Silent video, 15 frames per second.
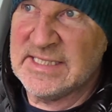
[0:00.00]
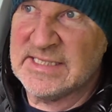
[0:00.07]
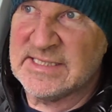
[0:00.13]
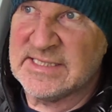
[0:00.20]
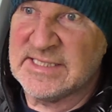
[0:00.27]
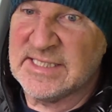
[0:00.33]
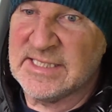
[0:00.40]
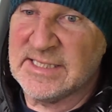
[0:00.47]
it's
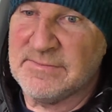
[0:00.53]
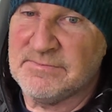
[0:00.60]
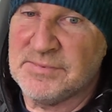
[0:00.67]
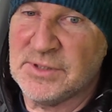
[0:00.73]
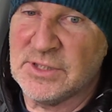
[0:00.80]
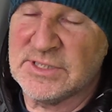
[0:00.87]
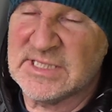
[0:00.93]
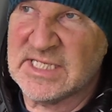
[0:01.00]
the
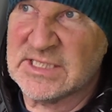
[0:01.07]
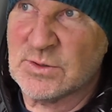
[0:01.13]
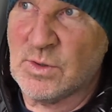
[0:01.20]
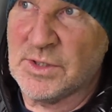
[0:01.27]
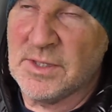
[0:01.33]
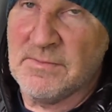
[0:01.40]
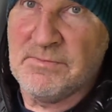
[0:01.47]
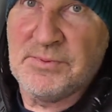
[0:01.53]
Pertex
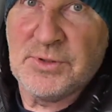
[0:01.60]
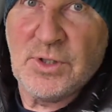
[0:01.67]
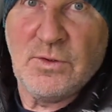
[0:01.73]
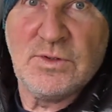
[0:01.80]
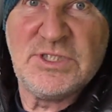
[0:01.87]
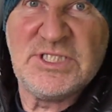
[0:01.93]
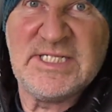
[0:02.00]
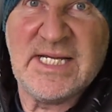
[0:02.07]
Quantum
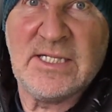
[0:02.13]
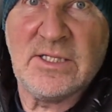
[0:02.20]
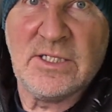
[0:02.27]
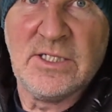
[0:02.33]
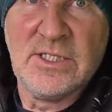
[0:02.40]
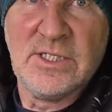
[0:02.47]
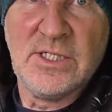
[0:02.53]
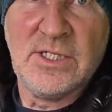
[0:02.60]
Pro shell
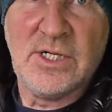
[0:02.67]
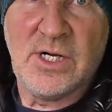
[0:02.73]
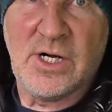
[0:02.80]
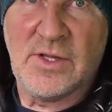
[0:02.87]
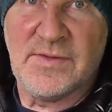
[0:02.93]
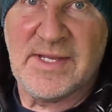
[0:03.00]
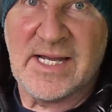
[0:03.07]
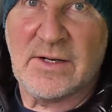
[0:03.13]

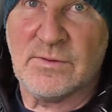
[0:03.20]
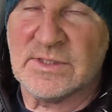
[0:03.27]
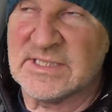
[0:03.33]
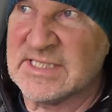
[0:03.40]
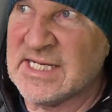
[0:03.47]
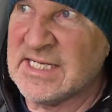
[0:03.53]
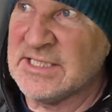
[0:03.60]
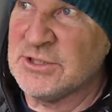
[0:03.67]
on the
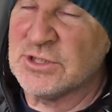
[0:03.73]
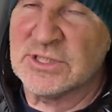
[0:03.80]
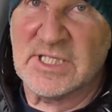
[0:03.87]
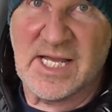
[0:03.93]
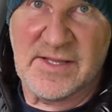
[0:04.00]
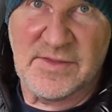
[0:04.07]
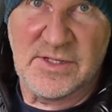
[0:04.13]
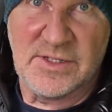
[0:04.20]
outside, just
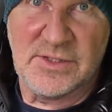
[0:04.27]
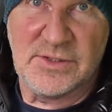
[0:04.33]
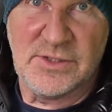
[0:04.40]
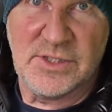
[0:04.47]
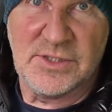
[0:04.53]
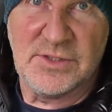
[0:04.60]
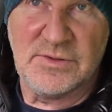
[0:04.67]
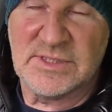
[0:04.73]
like the
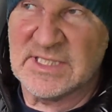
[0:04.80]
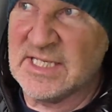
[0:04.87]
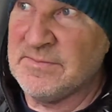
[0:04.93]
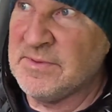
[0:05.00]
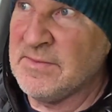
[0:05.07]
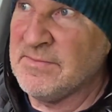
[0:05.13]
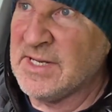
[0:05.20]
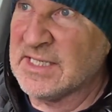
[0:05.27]
new
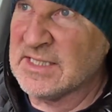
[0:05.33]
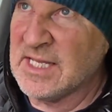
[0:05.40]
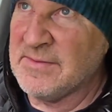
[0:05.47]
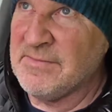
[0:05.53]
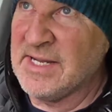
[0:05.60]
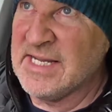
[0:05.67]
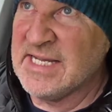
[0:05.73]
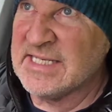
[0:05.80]
sleeping bag, like
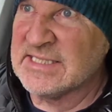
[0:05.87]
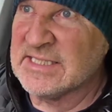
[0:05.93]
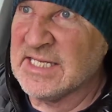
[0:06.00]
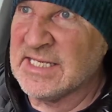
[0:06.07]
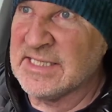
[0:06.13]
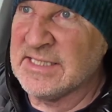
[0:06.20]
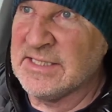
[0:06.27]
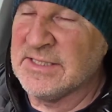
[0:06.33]
my
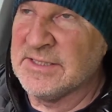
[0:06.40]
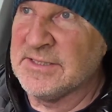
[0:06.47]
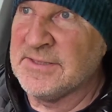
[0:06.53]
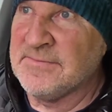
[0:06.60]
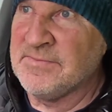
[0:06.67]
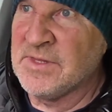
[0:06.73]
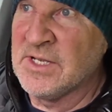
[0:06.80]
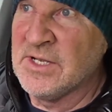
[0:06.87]
X-Lite
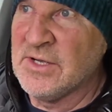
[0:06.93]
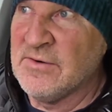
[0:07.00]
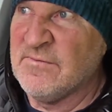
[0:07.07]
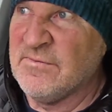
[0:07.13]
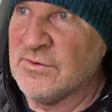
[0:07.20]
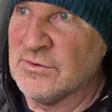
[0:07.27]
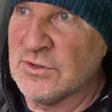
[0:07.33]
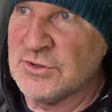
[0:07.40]

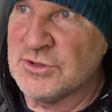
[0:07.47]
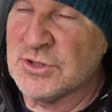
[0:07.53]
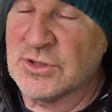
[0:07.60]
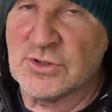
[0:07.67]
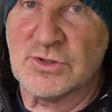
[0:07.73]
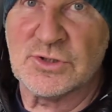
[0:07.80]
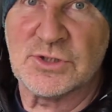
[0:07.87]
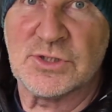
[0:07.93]
400
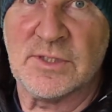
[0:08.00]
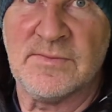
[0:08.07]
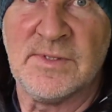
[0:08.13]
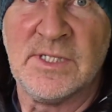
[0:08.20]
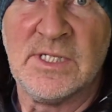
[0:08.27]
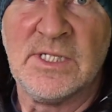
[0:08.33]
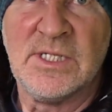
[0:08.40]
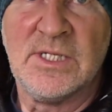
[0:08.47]
Custom.
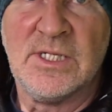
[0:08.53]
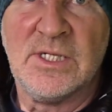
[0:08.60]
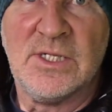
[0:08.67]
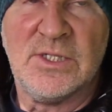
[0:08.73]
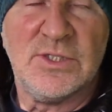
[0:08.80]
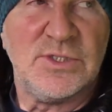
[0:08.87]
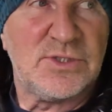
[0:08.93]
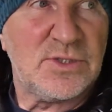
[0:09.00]

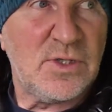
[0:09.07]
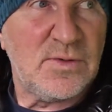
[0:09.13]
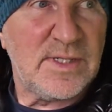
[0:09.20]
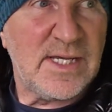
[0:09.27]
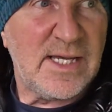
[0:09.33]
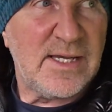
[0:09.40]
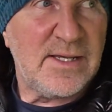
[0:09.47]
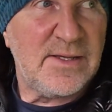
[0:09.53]
So
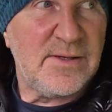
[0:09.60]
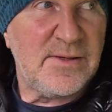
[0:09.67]
yeah,